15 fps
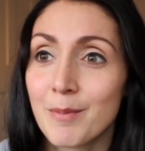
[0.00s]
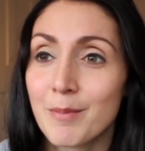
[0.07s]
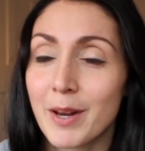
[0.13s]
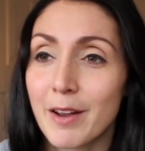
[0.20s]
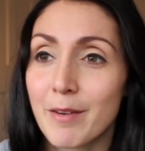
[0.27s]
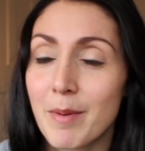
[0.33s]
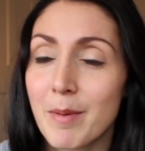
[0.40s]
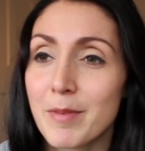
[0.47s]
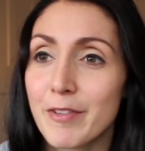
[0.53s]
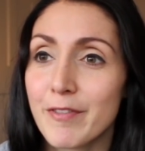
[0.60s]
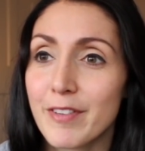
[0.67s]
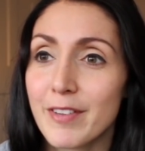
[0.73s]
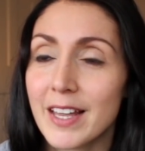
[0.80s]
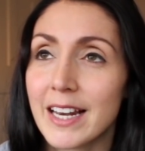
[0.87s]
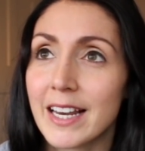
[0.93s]
but I remember
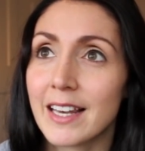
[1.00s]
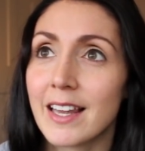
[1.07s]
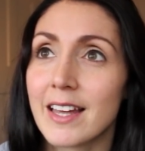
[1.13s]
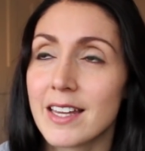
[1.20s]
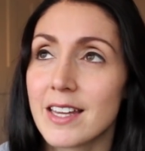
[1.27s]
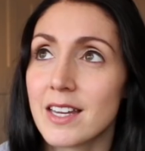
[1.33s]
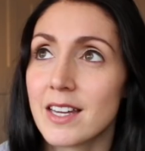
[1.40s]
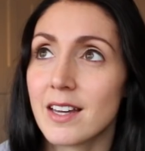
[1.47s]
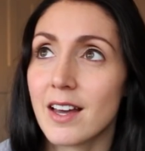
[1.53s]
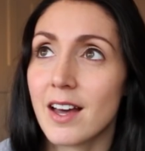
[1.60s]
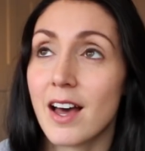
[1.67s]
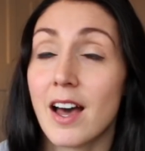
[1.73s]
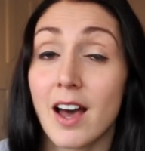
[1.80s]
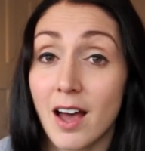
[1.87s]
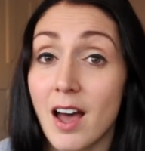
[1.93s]
feeling like
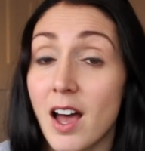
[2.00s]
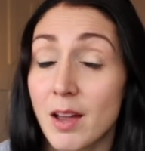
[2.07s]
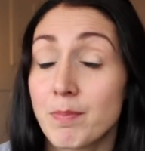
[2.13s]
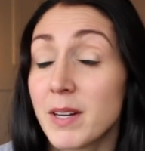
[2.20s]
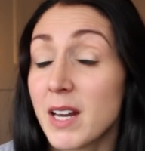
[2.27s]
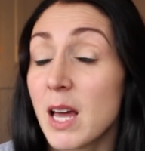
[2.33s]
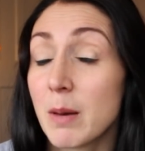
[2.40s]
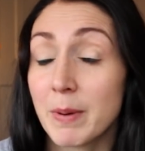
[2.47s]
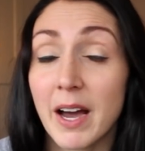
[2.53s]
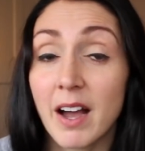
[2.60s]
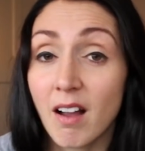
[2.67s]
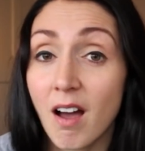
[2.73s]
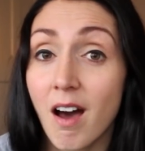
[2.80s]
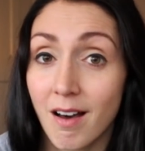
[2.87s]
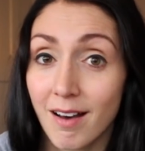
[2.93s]
I'd been hit by
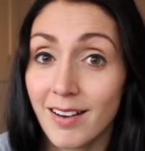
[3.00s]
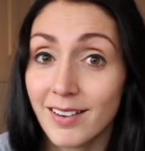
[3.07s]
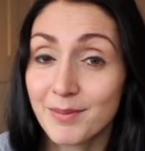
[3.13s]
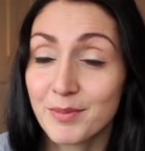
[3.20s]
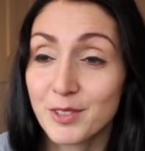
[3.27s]
a car.